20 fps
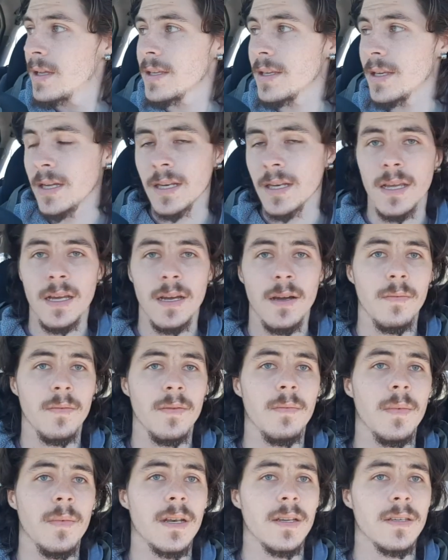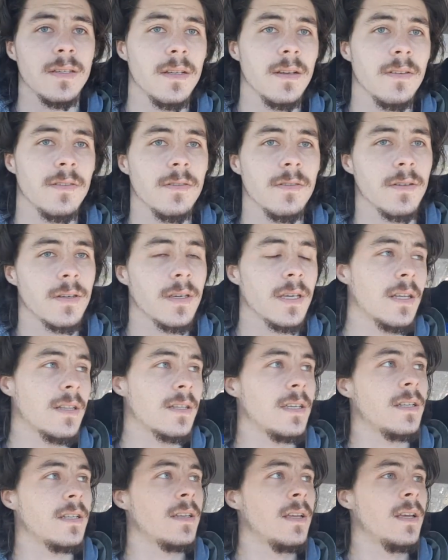getting up, and the medicine I took
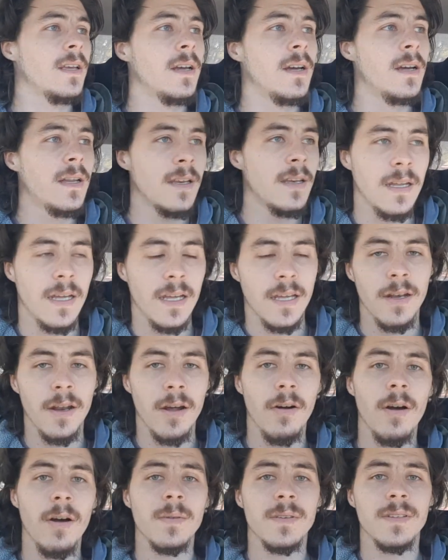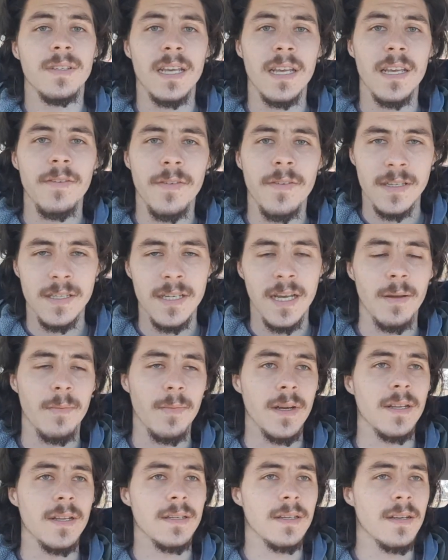kicked in. Now you know I'm sick if I take
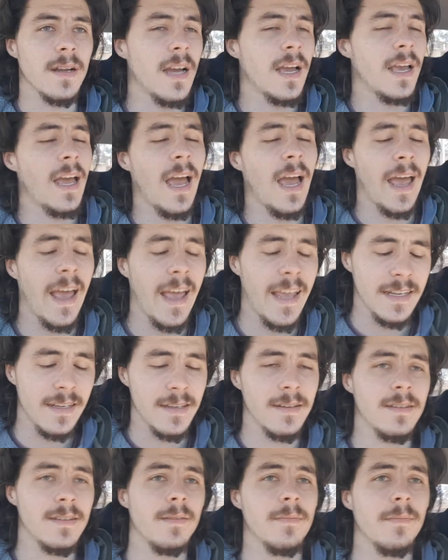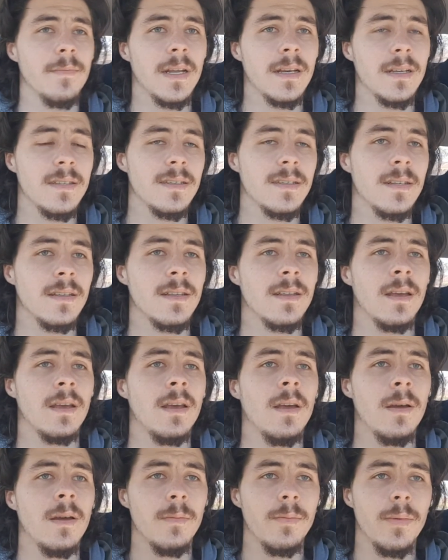medicine. I hate
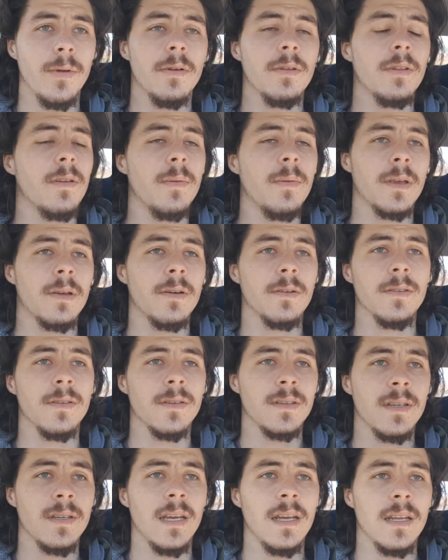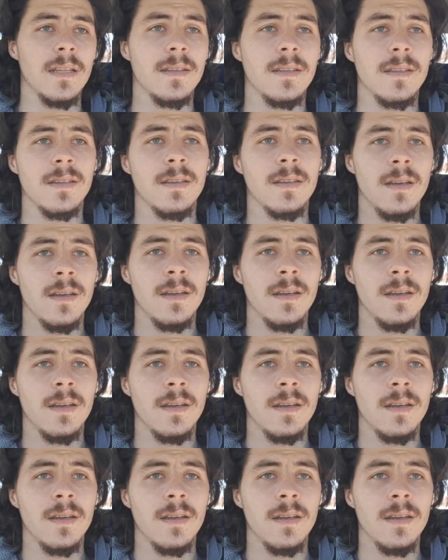medicine purely because it's